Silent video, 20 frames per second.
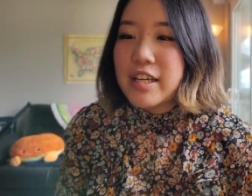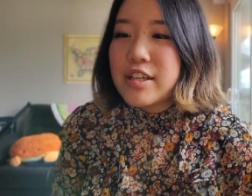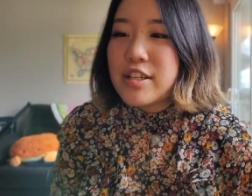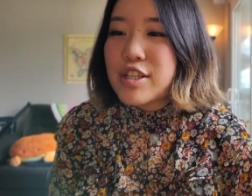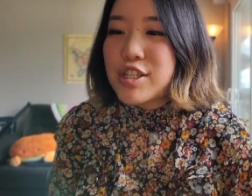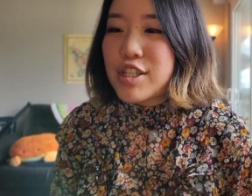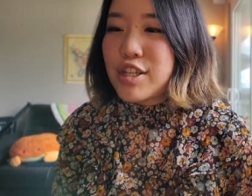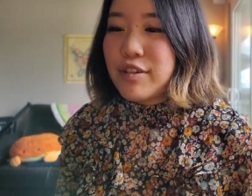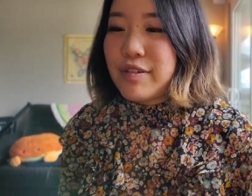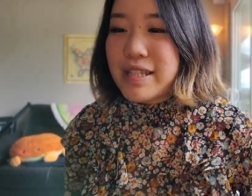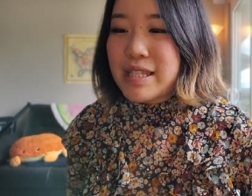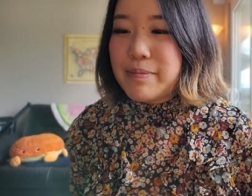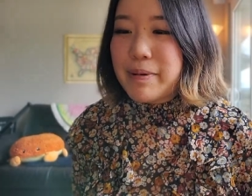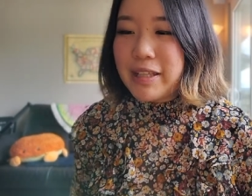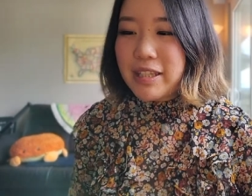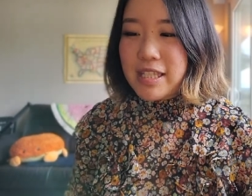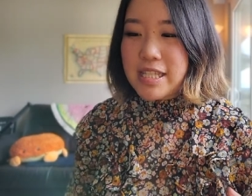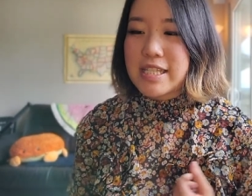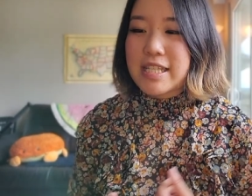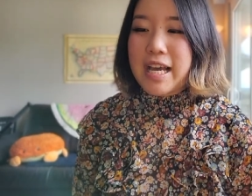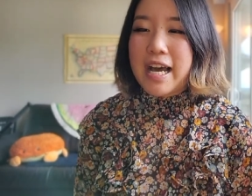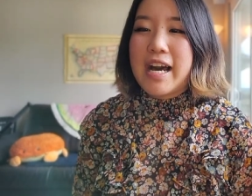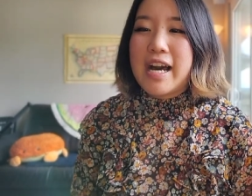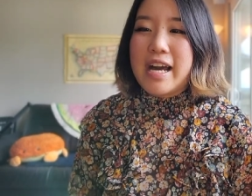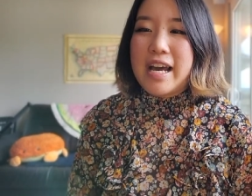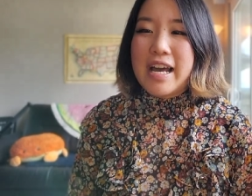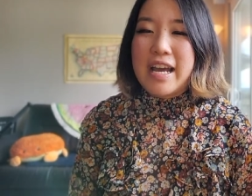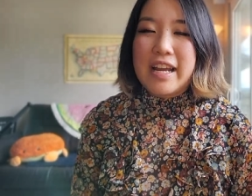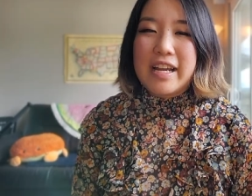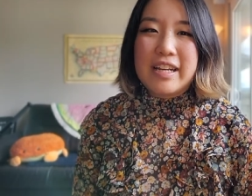So it's about this
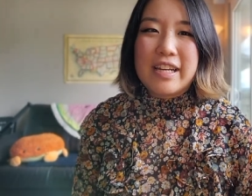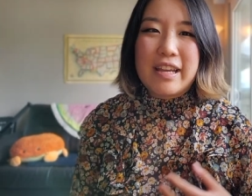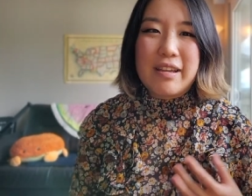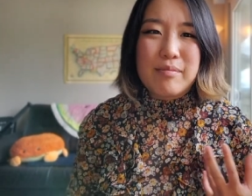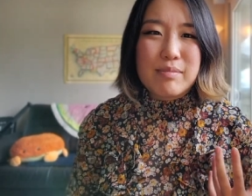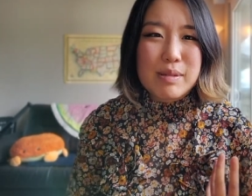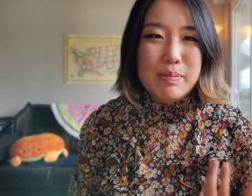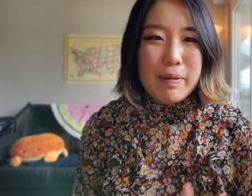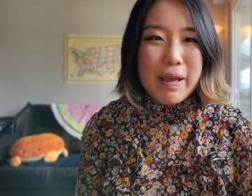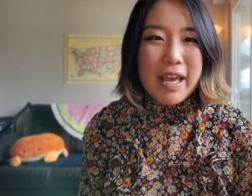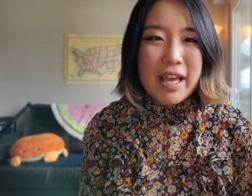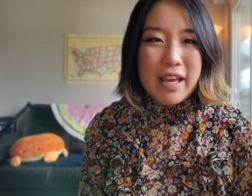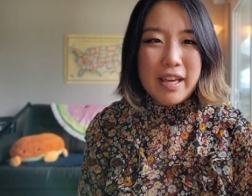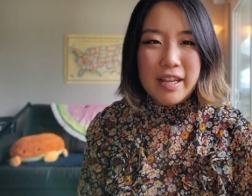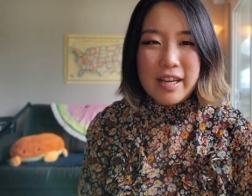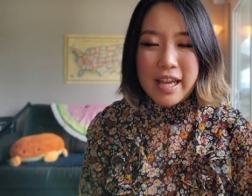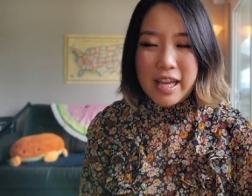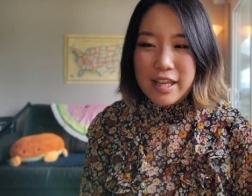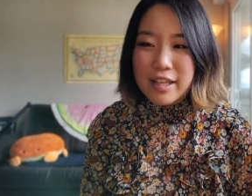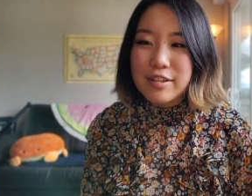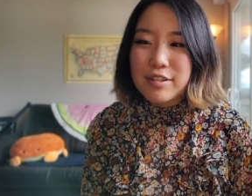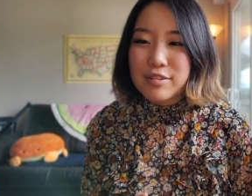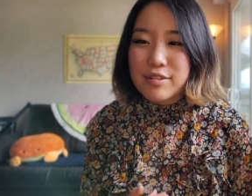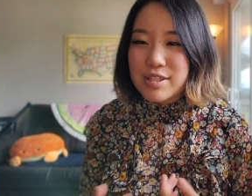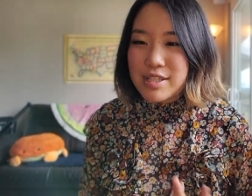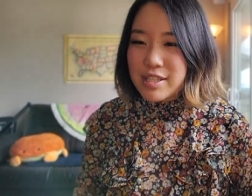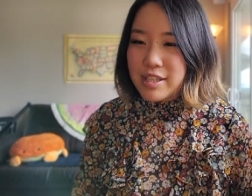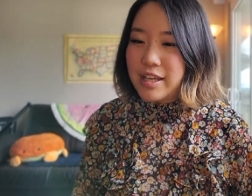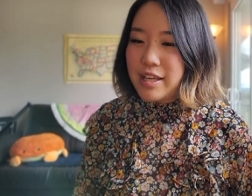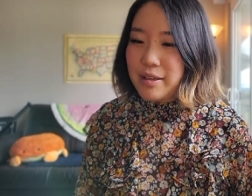guy named Panhandle
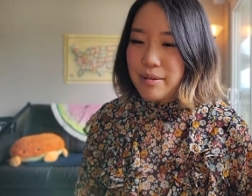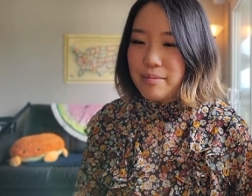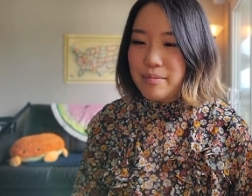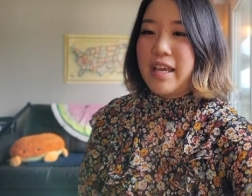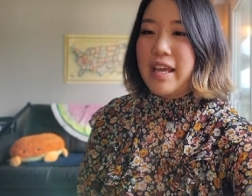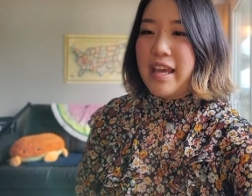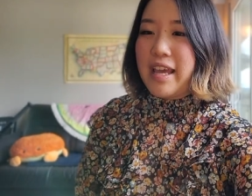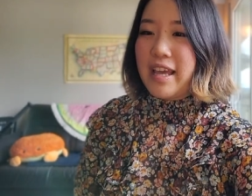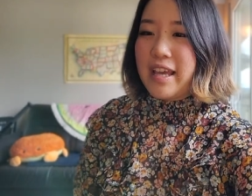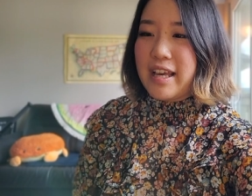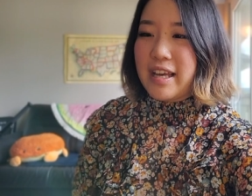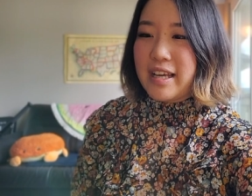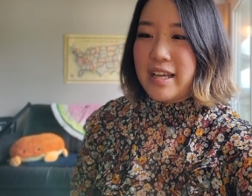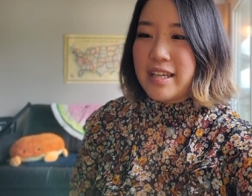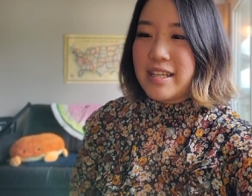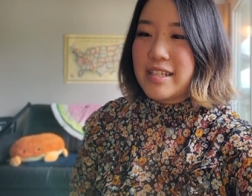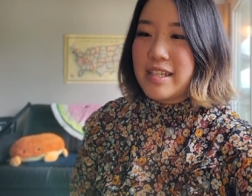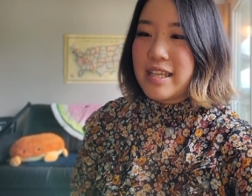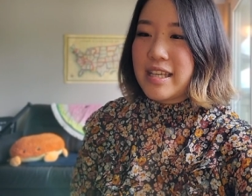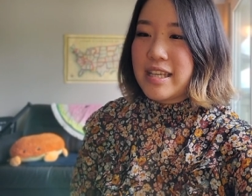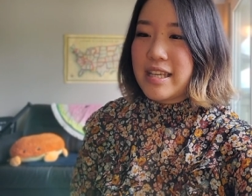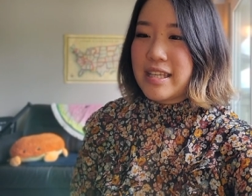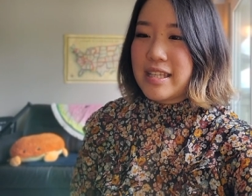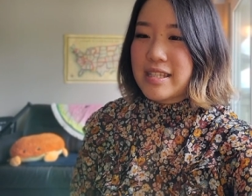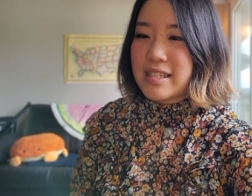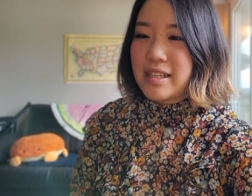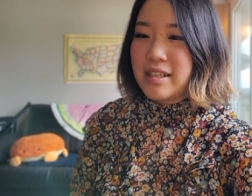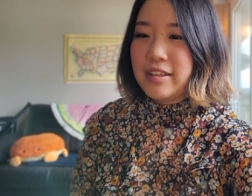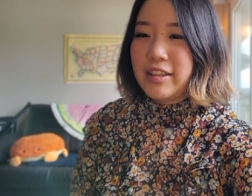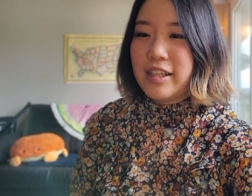Slim and
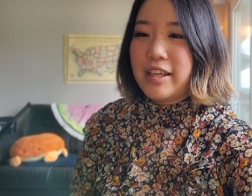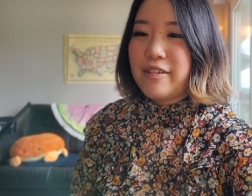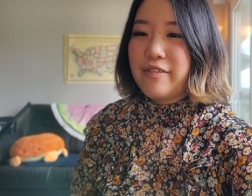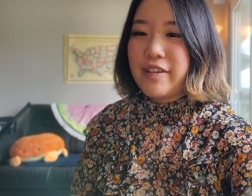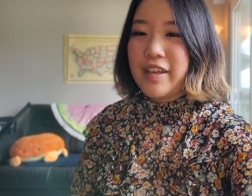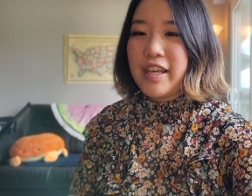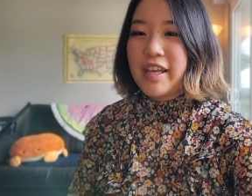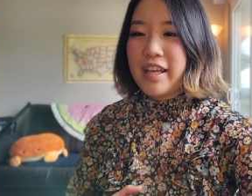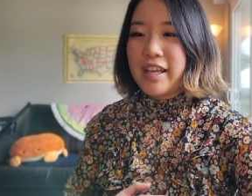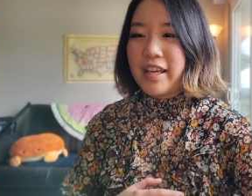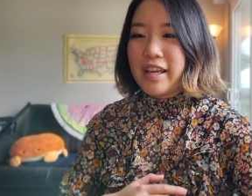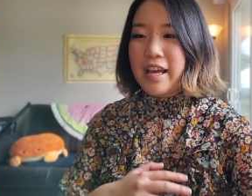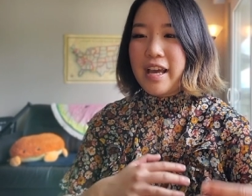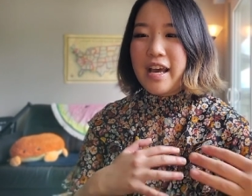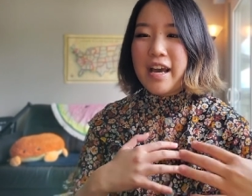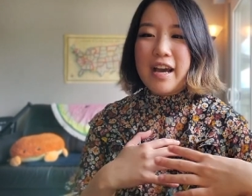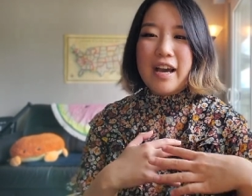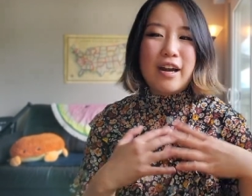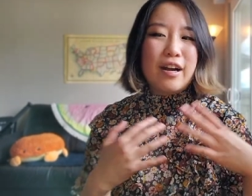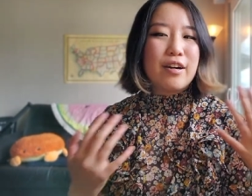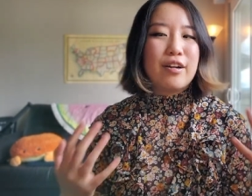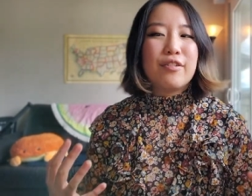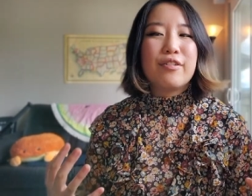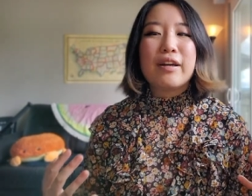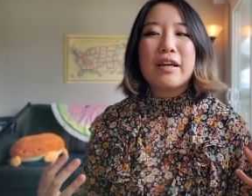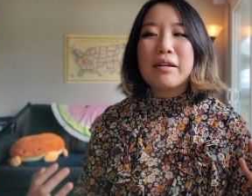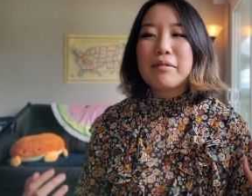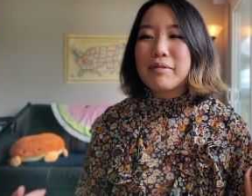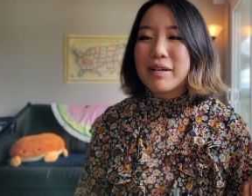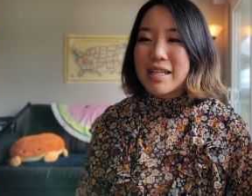he's living out
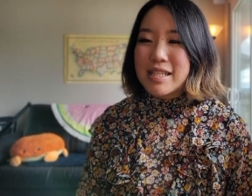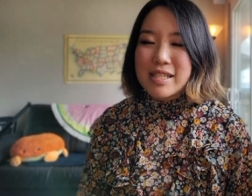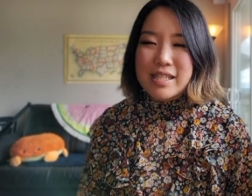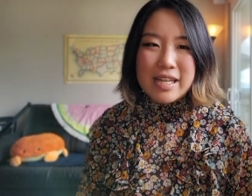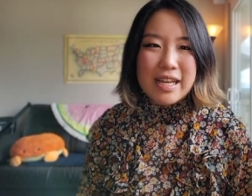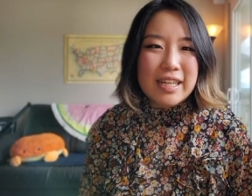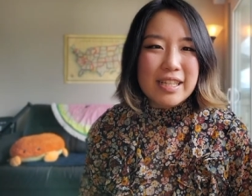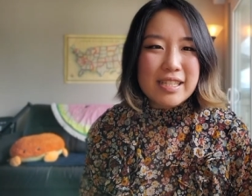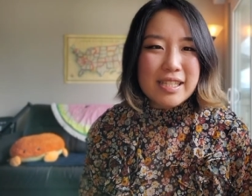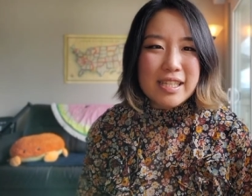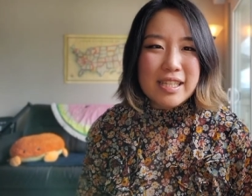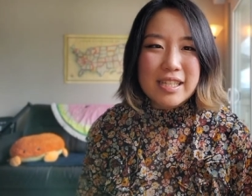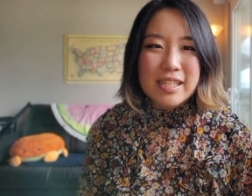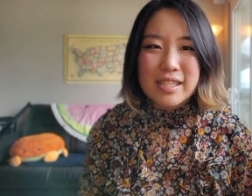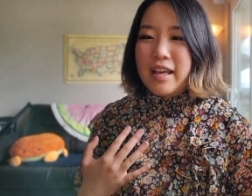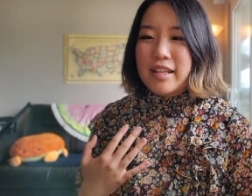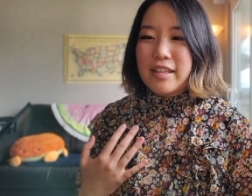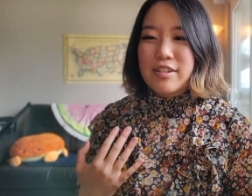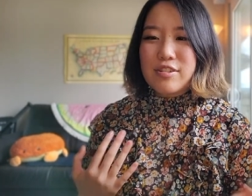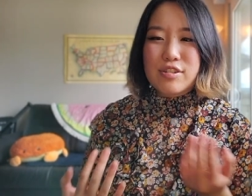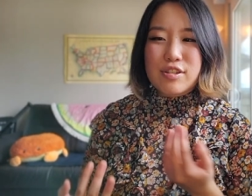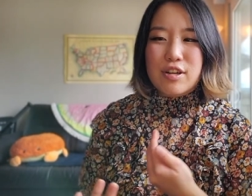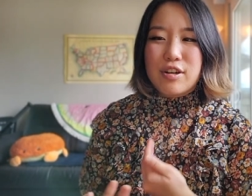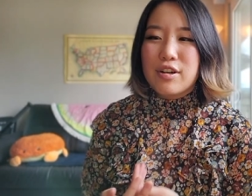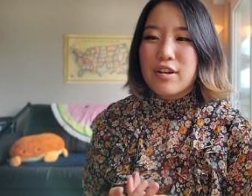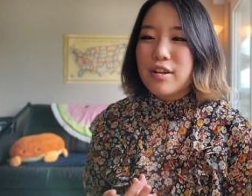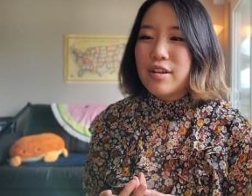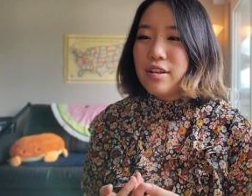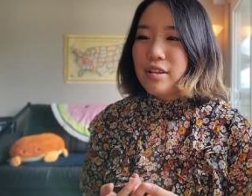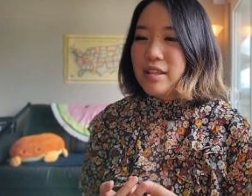in West Texas. There's
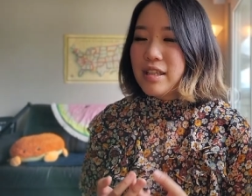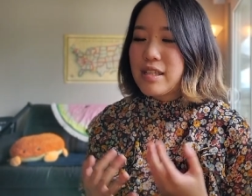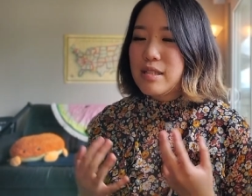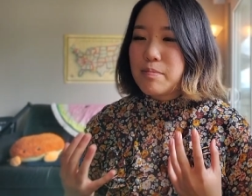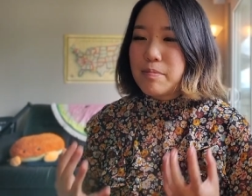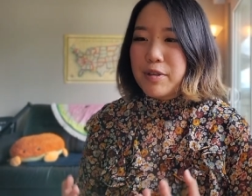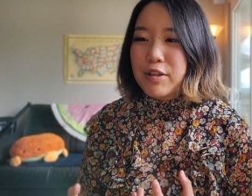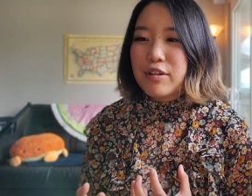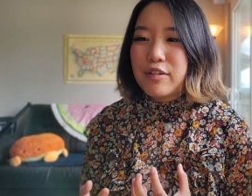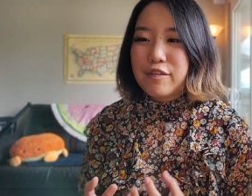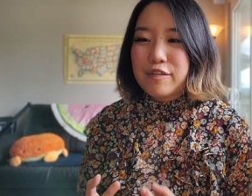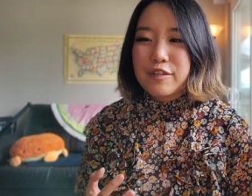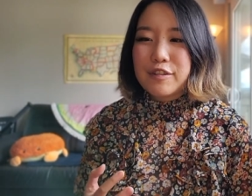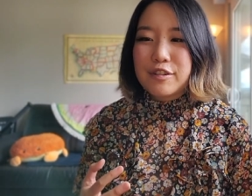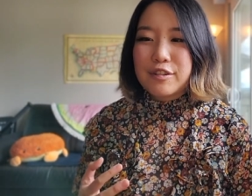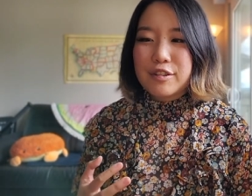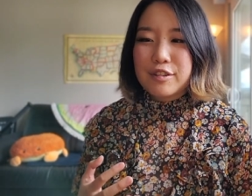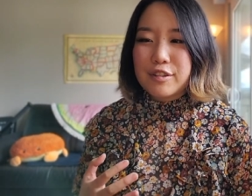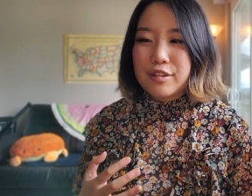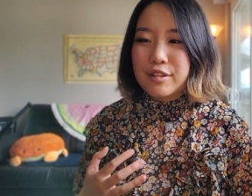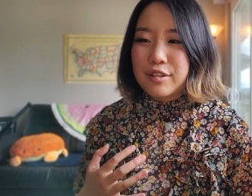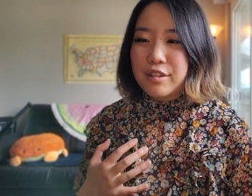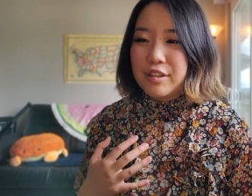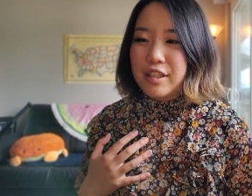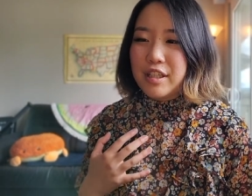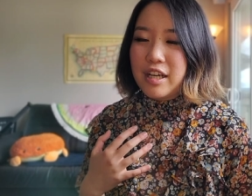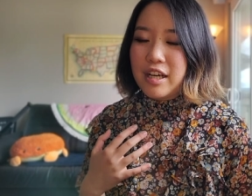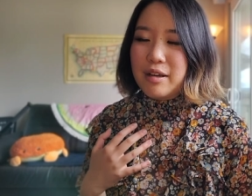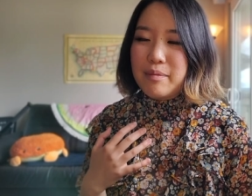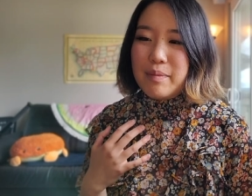all of these beautiful
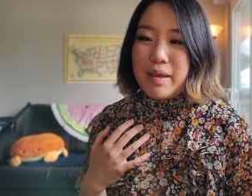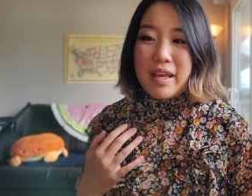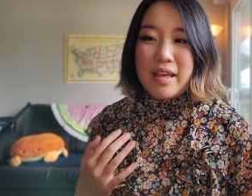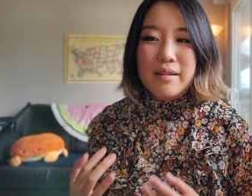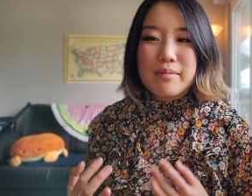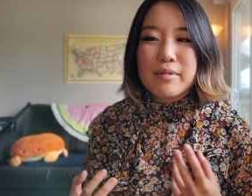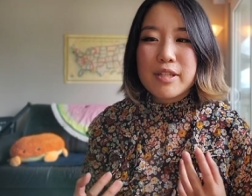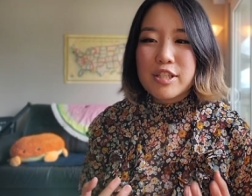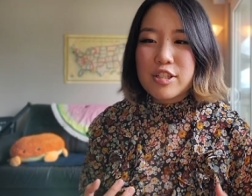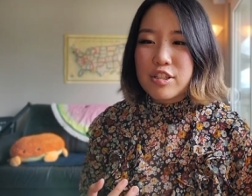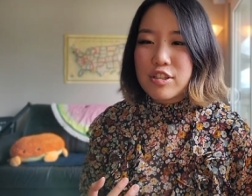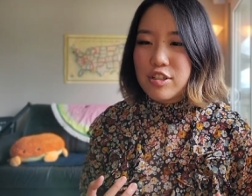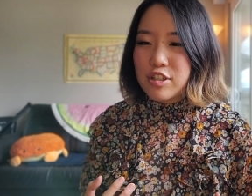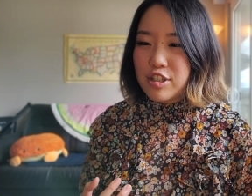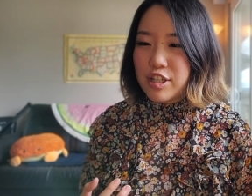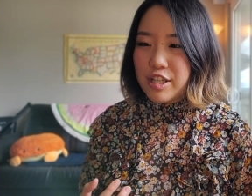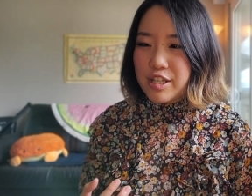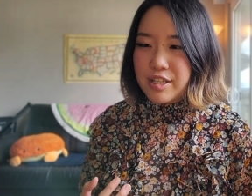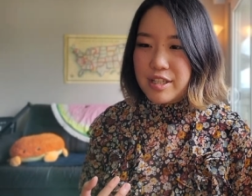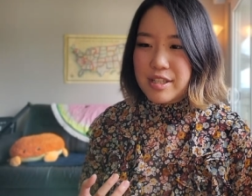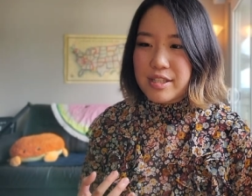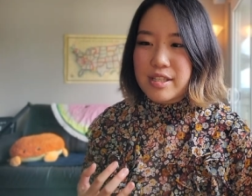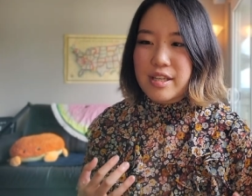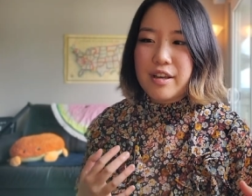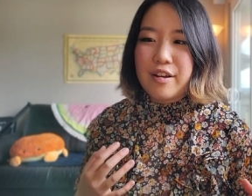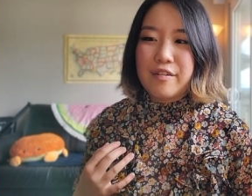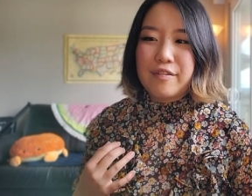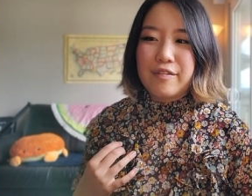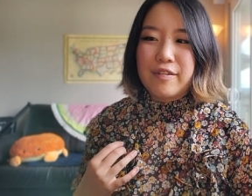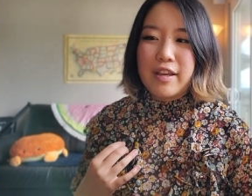um, images of